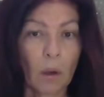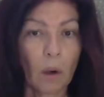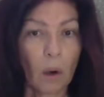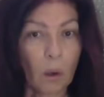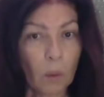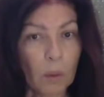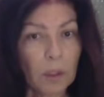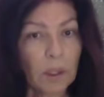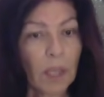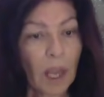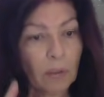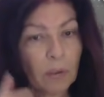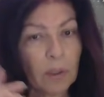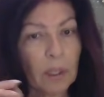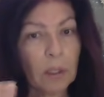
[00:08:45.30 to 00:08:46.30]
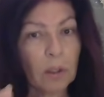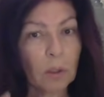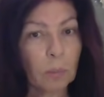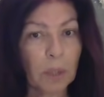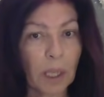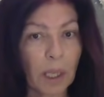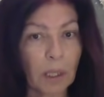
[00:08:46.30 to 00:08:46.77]
Always having to
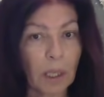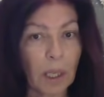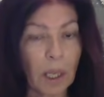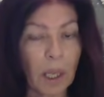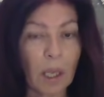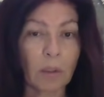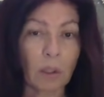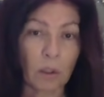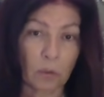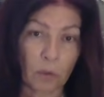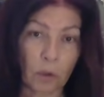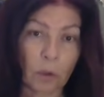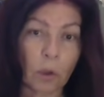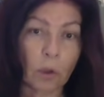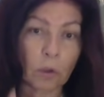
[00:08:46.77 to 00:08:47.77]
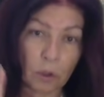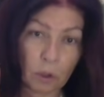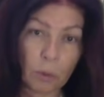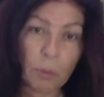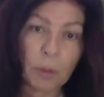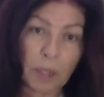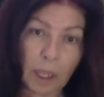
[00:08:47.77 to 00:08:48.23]
plan ahead, because Virgos
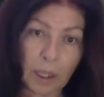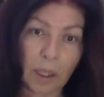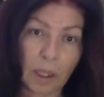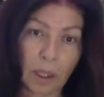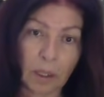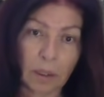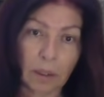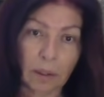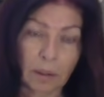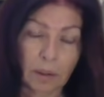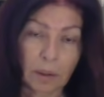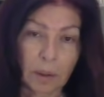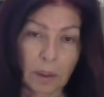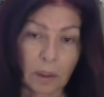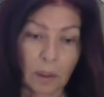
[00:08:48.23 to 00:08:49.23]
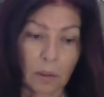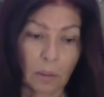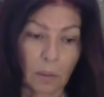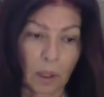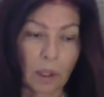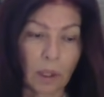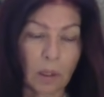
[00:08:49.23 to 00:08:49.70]
do plan ahead.
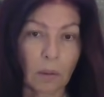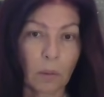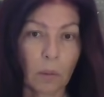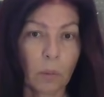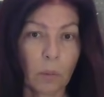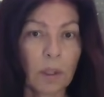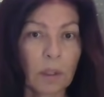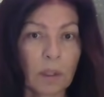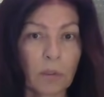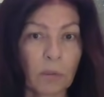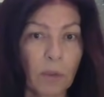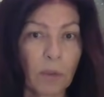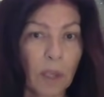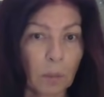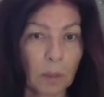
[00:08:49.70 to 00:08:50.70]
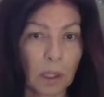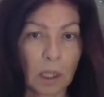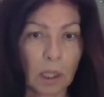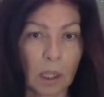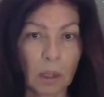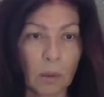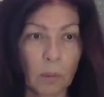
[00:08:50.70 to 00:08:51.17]
Right? What does the family
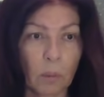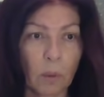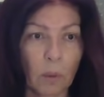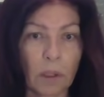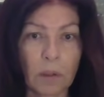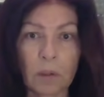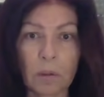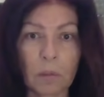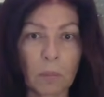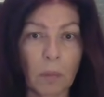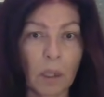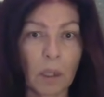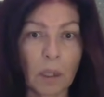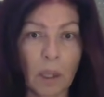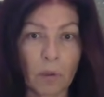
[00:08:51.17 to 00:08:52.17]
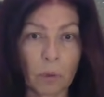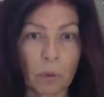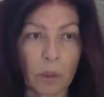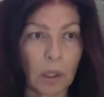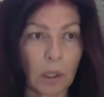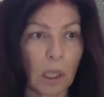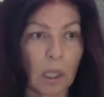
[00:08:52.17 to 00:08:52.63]
need? What does my loved
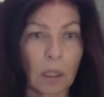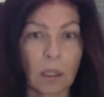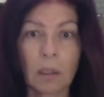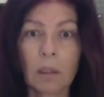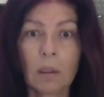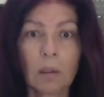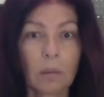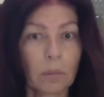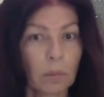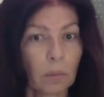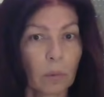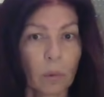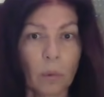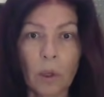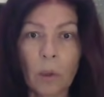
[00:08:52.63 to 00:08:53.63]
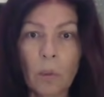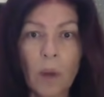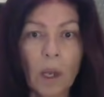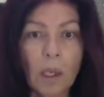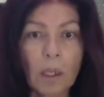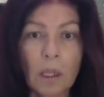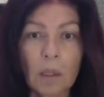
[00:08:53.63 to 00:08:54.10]
one need? What do
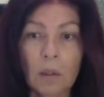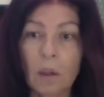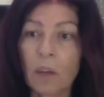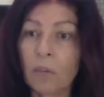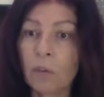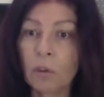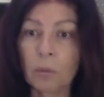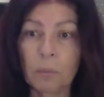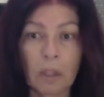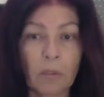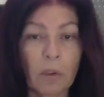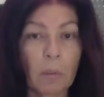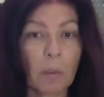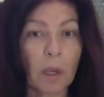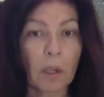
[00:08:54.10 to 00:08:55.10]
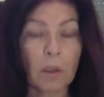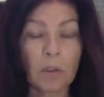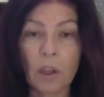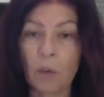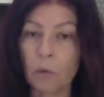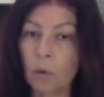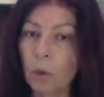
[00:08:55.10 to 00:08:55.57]
I need if you're living by
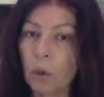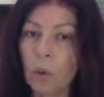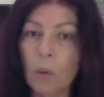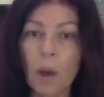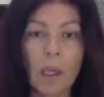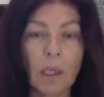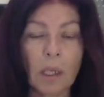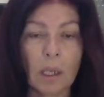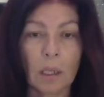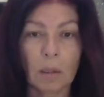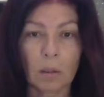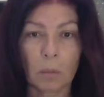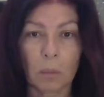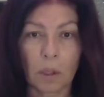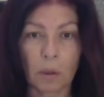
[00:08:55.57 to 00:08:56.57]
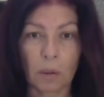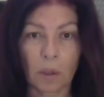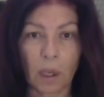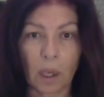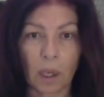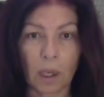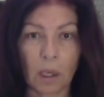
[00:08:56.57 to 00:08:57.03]
yourself? What do I need to be
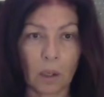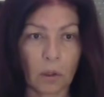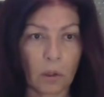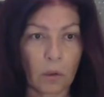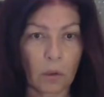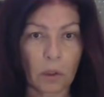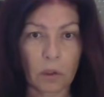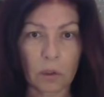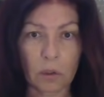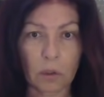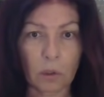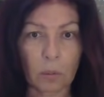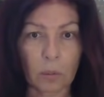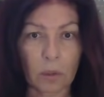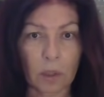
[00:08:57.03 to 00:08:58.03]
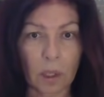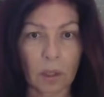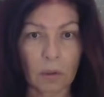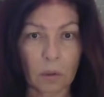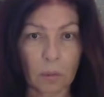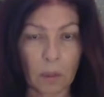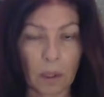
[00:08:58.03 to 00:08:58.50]
okay under this
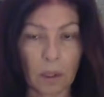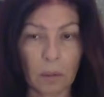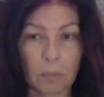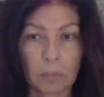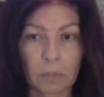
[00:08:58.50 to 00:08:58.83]
circumstance, right?